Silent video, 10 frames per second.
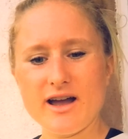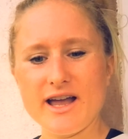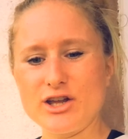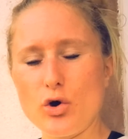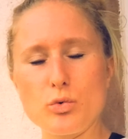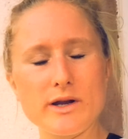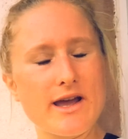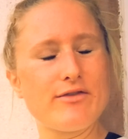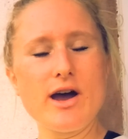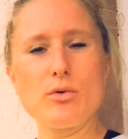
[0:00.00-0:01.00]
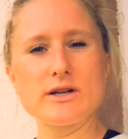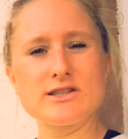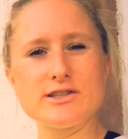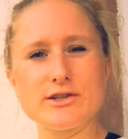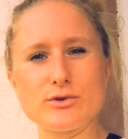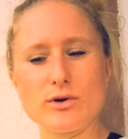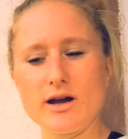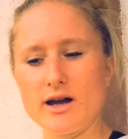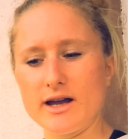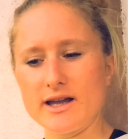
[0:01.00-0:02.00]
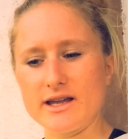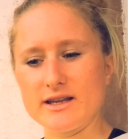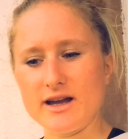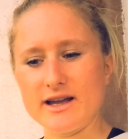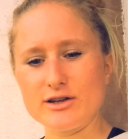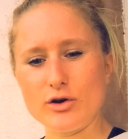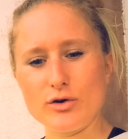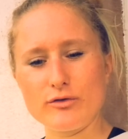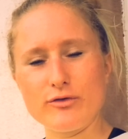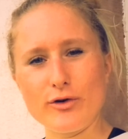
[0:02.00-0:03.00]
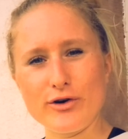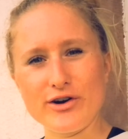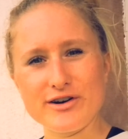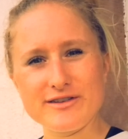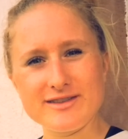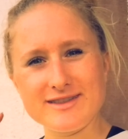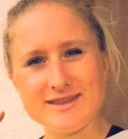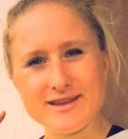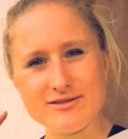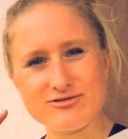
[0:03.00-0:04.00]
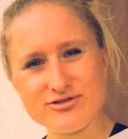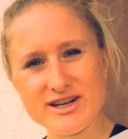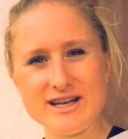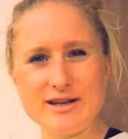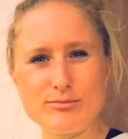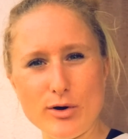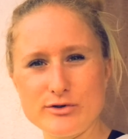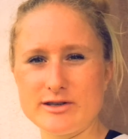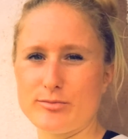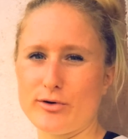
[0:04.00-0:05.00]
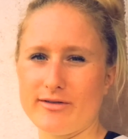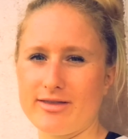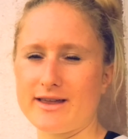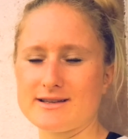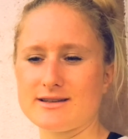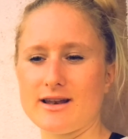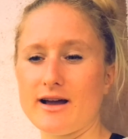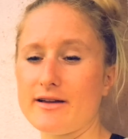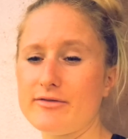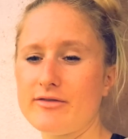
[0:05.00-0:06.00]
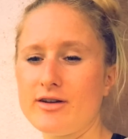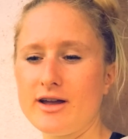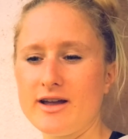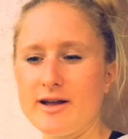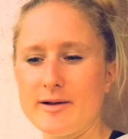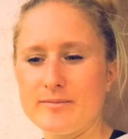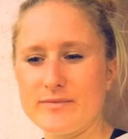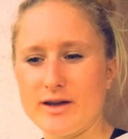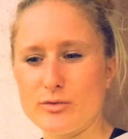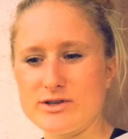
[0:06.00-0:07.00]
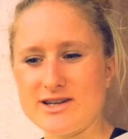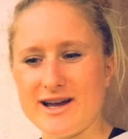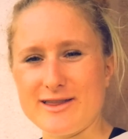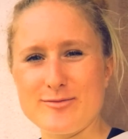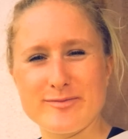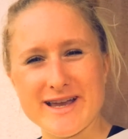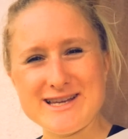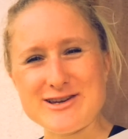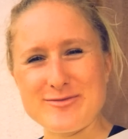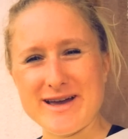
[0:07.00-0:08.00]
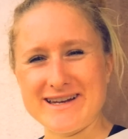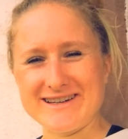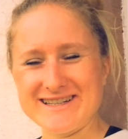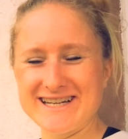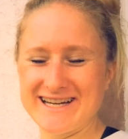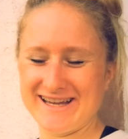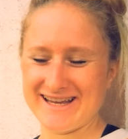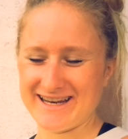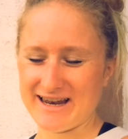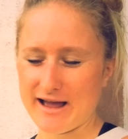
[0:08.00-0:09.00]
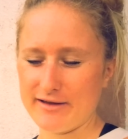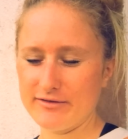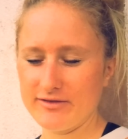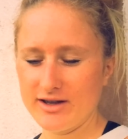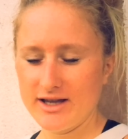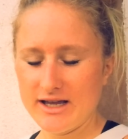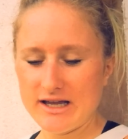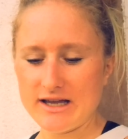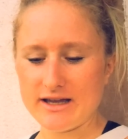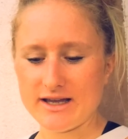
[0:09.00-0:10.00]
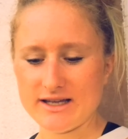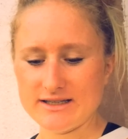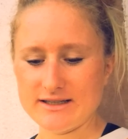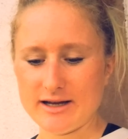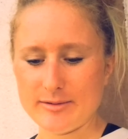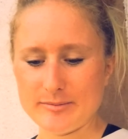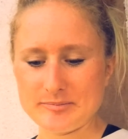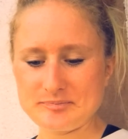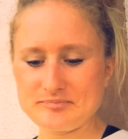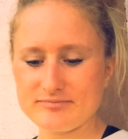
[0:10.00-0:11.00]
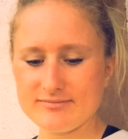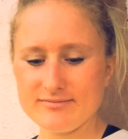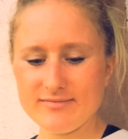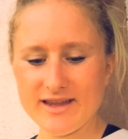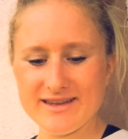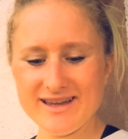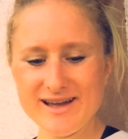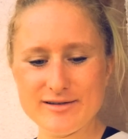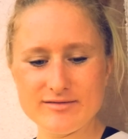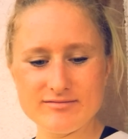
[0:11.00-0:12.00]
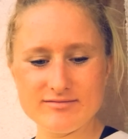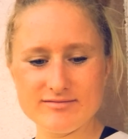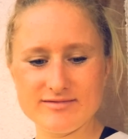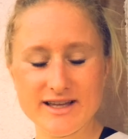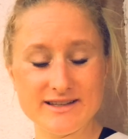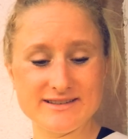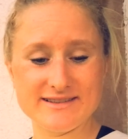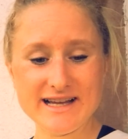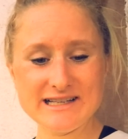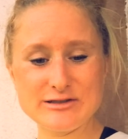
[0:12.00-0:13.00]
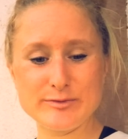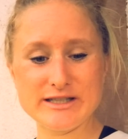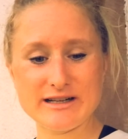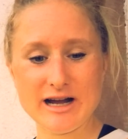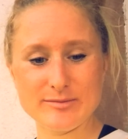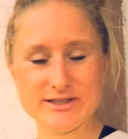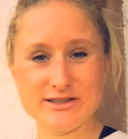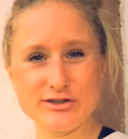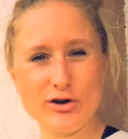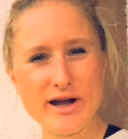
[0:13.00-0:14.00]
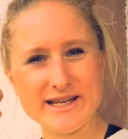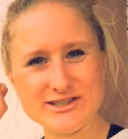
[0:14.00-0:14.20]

I go whatever I want to do. I go for the really most important things in life, which are the major matter in life. And yeah, then next meal comes, and you know,